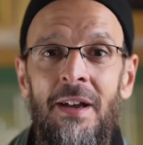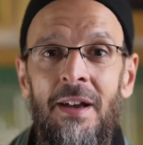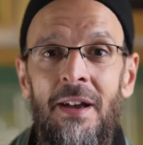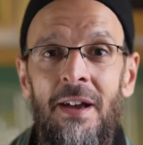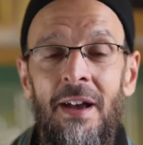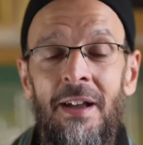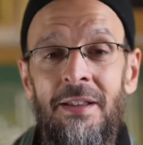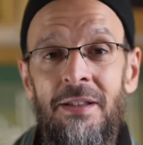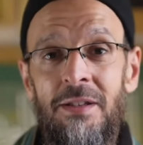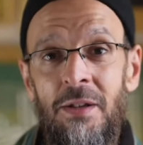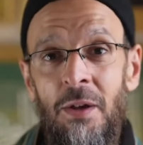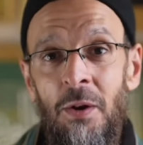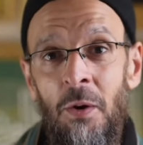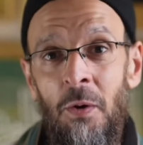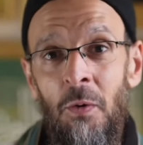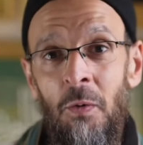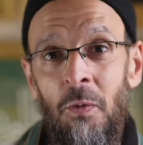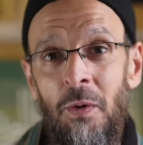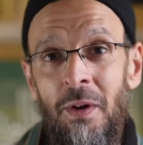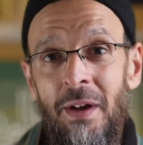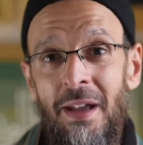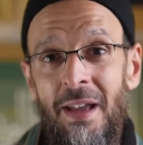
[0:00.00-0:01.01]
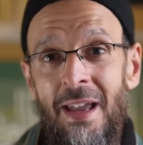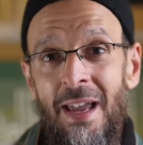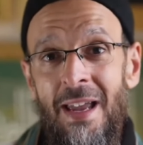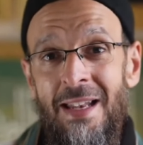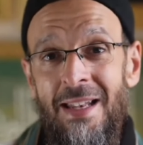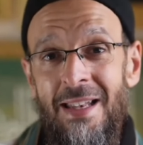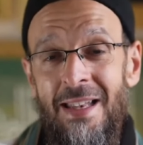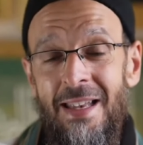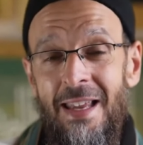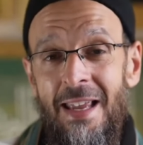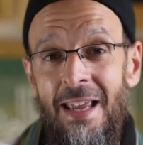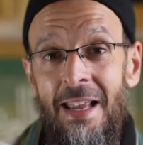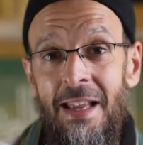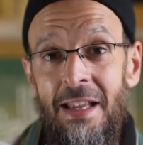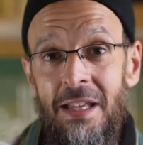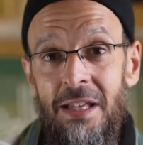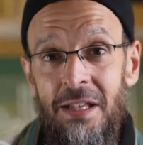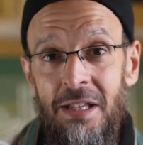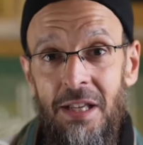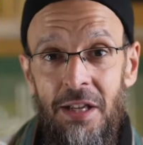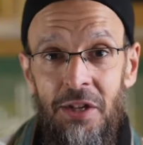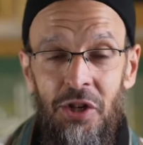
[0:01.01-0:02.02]
And so it
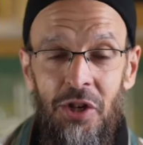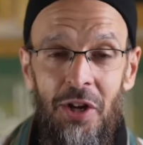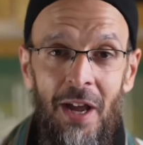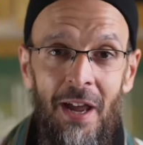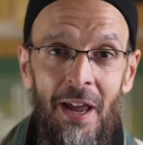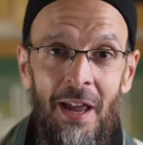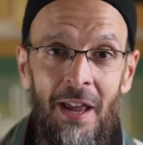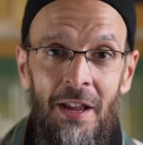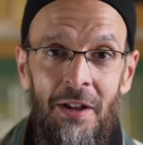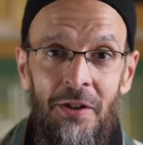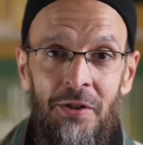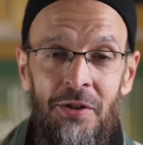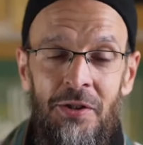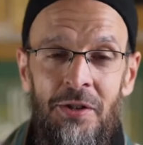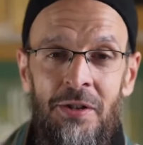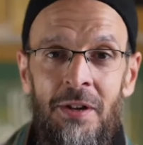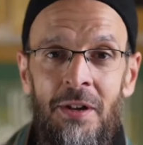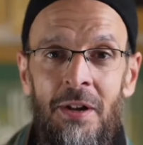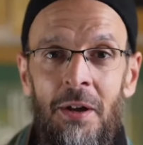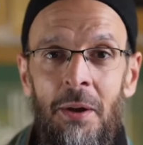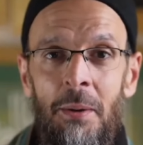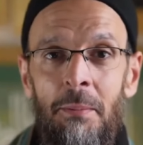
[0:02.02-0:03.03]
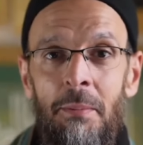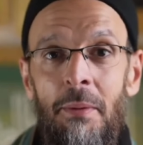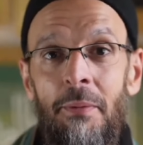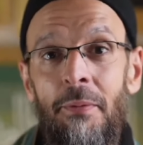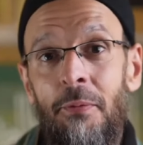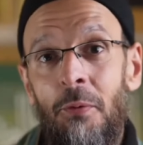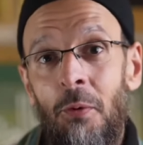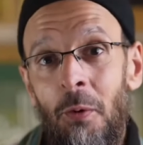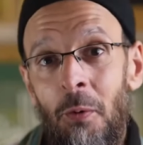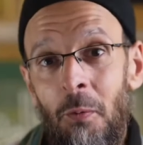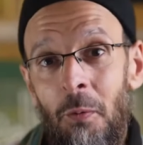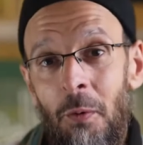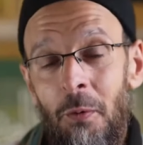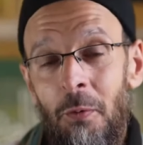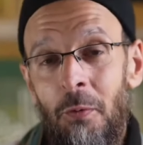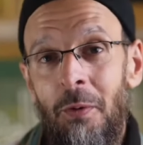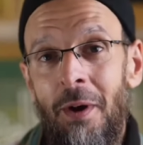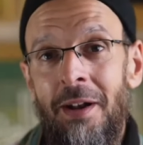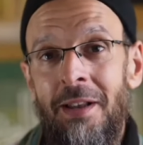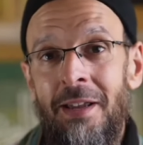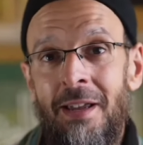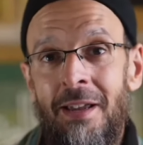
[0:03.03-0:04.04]
needs to change before we're
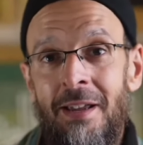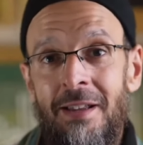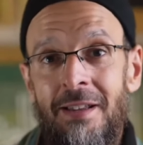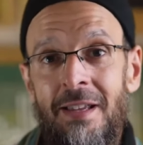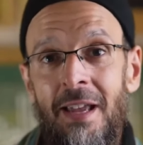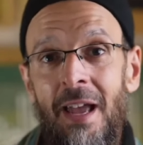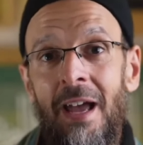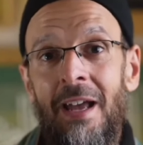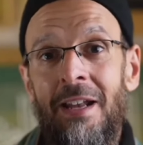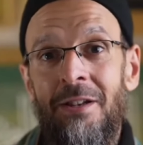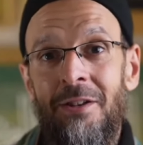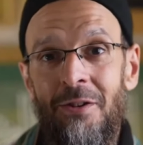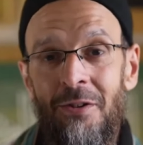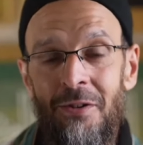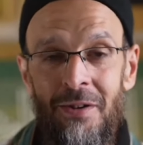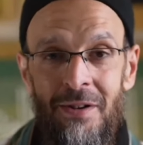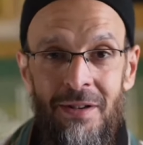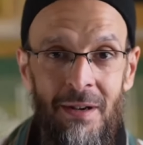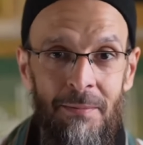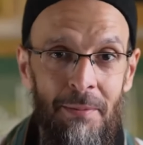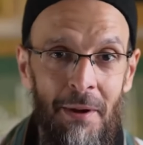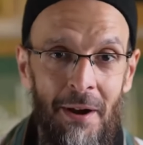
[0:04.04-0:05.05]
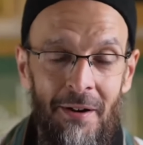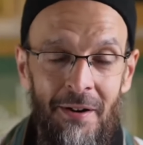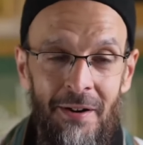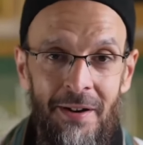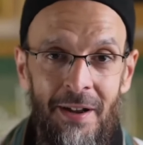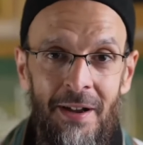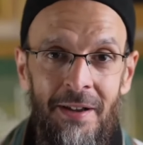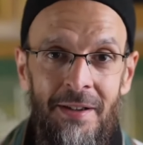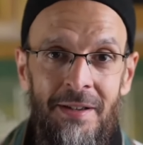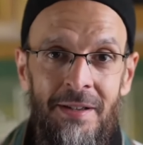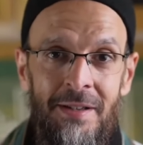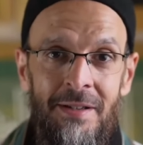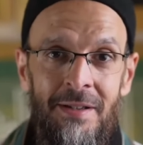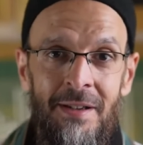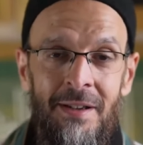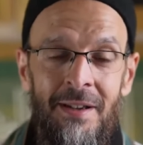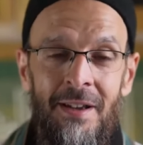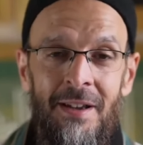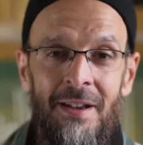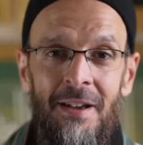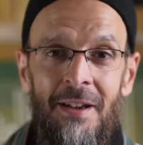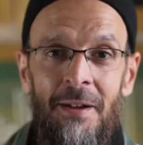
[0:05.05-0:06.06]
ready to enter into paradise.
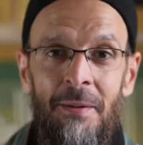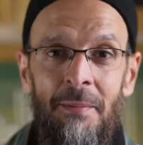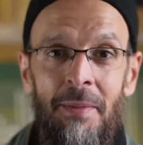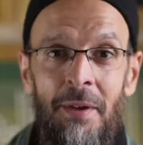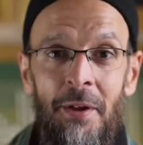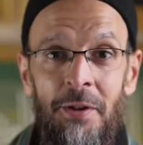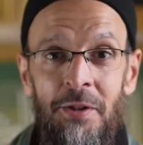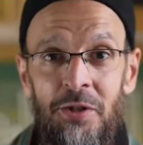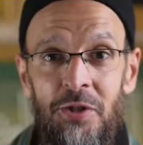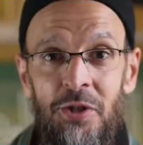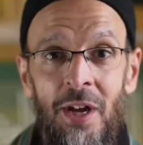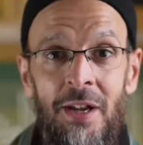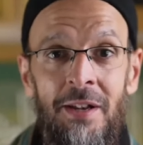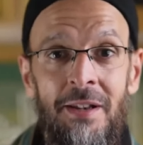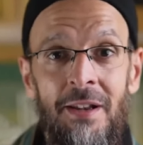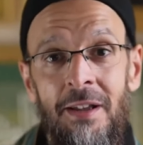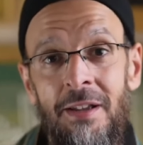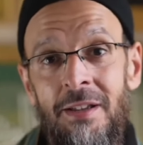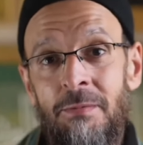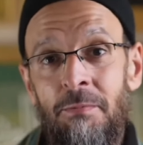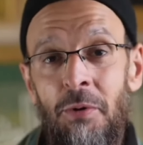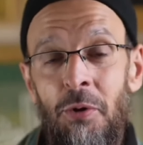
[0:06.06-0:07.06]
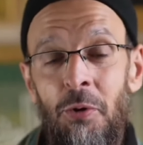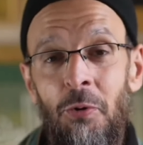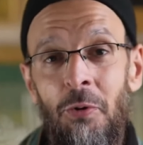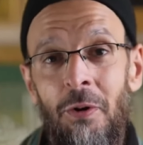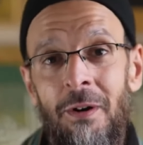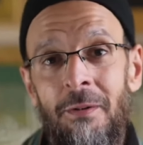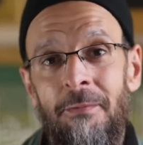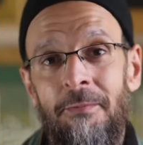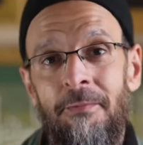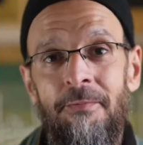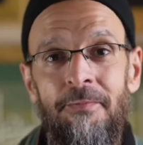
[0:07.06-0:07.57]
Because Jannah is pure.